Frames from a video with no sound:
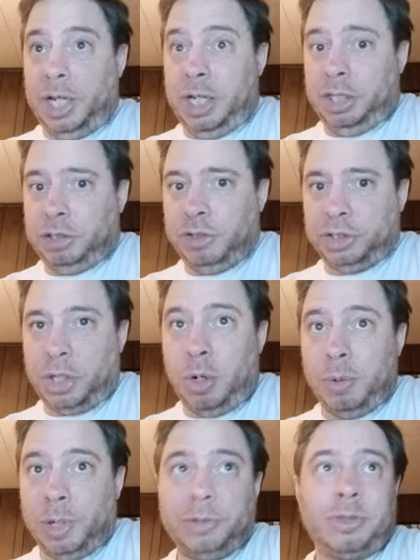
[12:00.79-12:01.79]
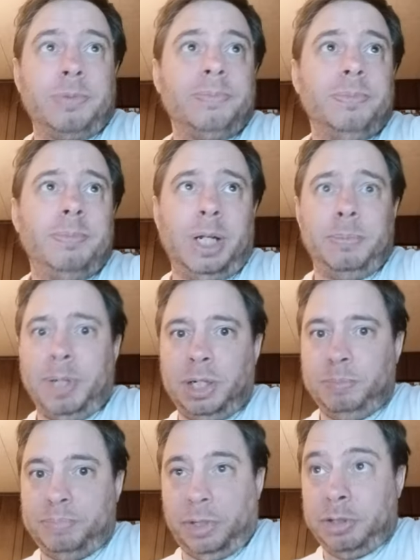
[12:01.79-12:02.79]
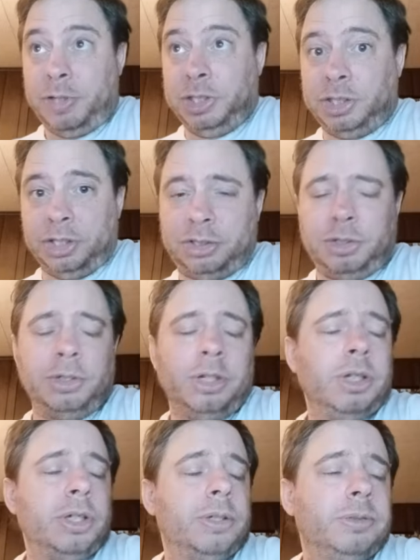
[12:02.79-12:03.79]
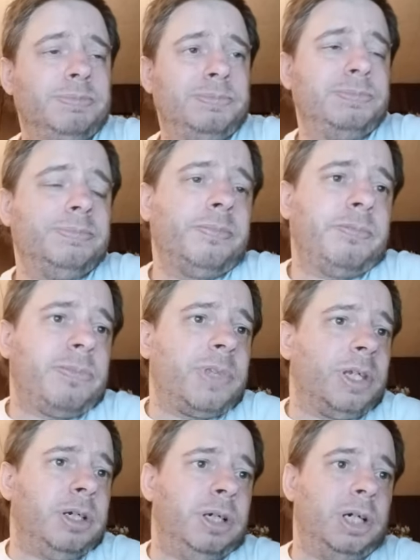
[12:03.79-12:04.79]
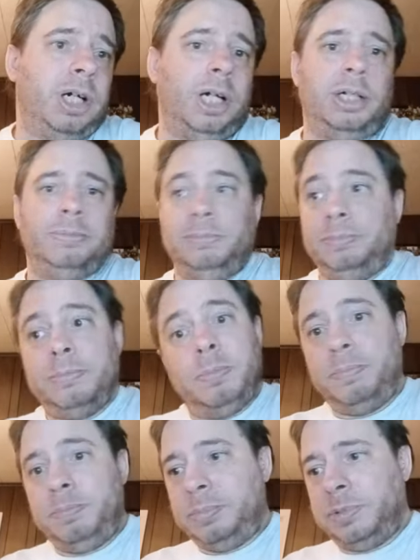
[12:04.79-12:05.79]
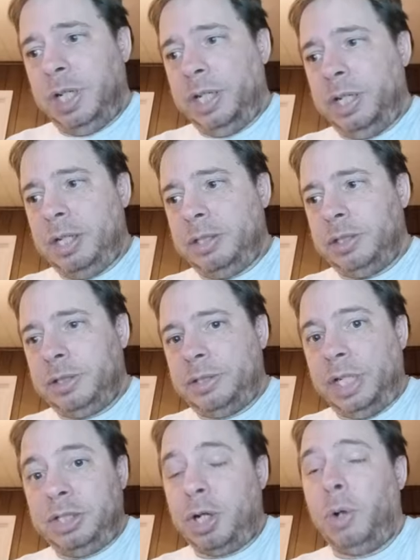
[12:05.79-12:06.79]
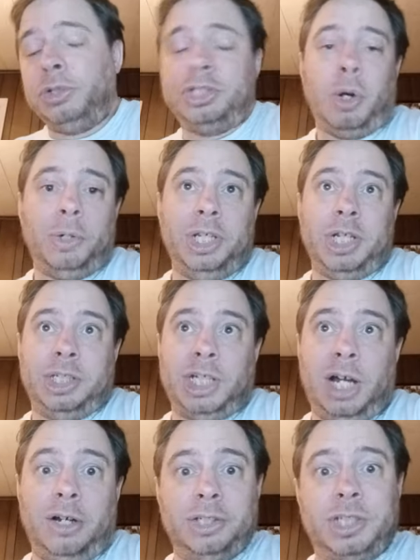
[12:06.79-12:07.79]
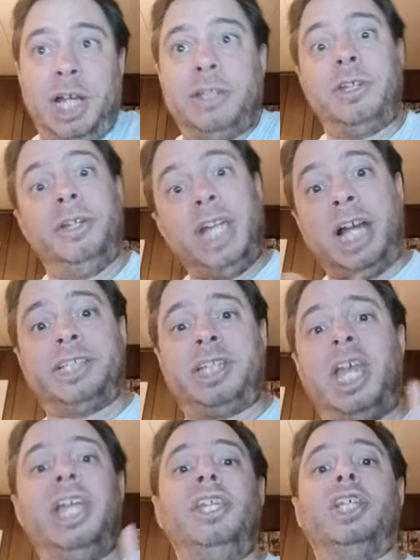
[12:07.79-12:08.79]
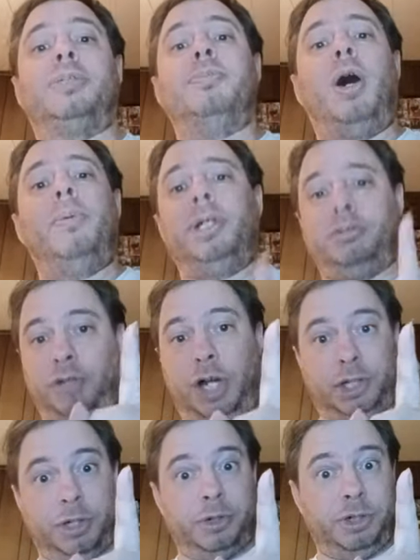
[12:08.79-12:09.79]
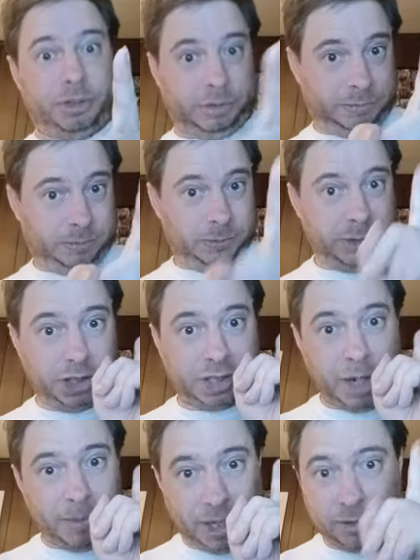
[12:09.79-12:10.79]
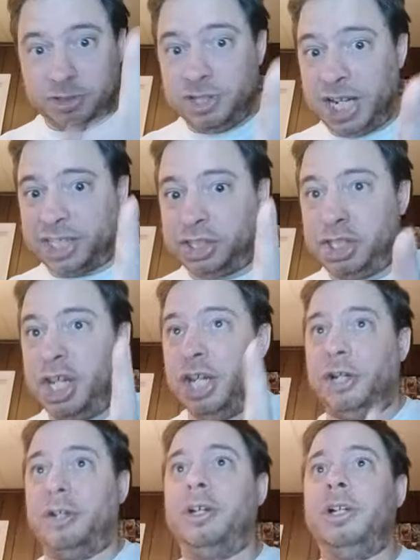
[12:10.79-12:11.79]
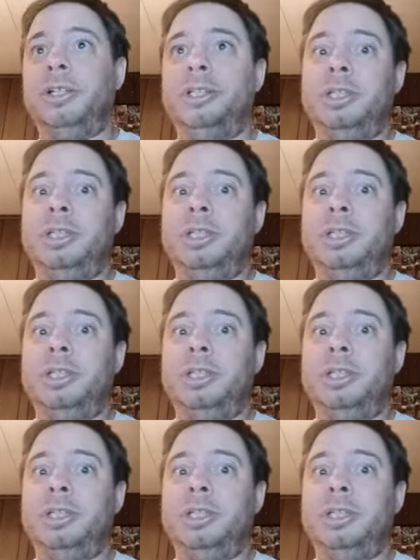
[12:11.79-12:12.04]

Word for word: and Chris Howorth, my metal brother and sister, uh, they they told Tony Gonzalez that the next In This Moment record, which is coming out next year,